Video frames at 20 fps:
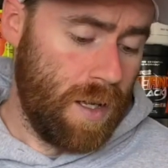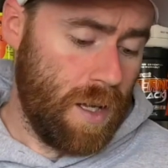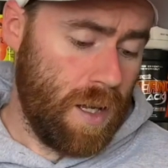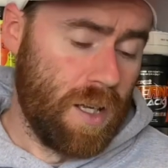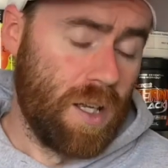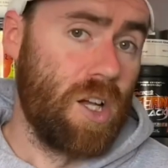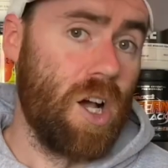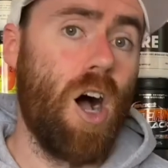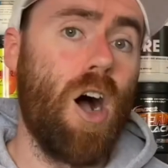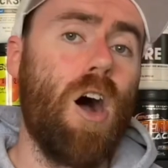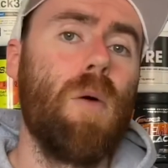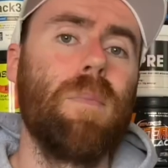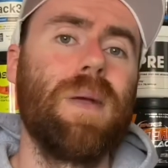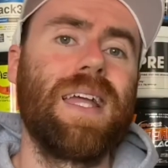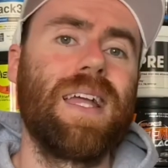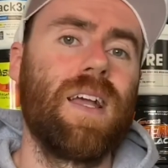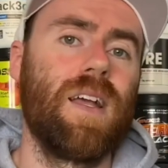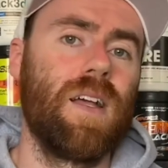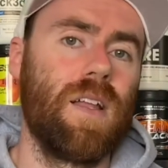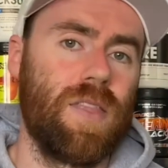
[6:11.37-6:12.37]

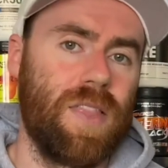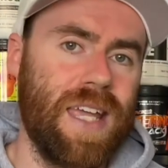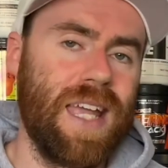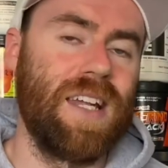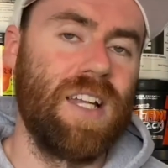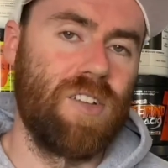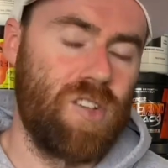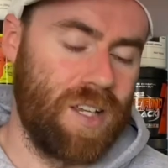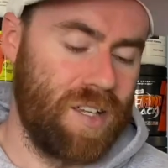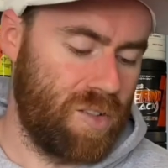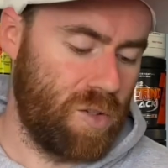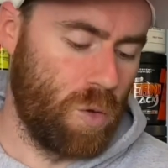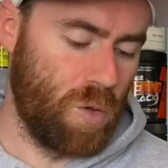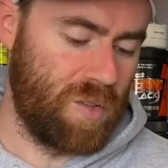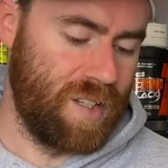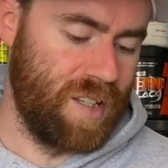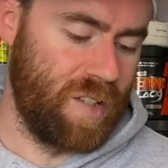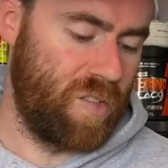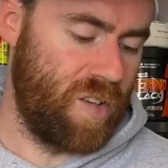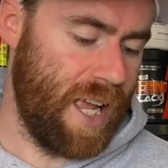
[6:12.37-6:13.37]
Calming the energy
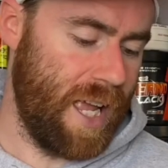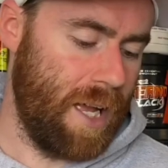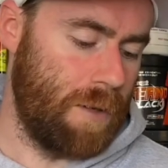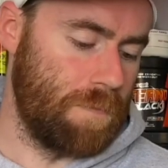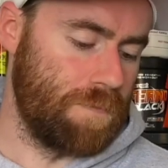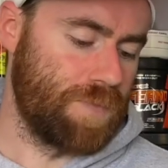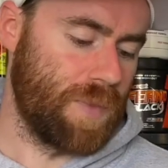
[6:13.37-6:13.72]
sources down.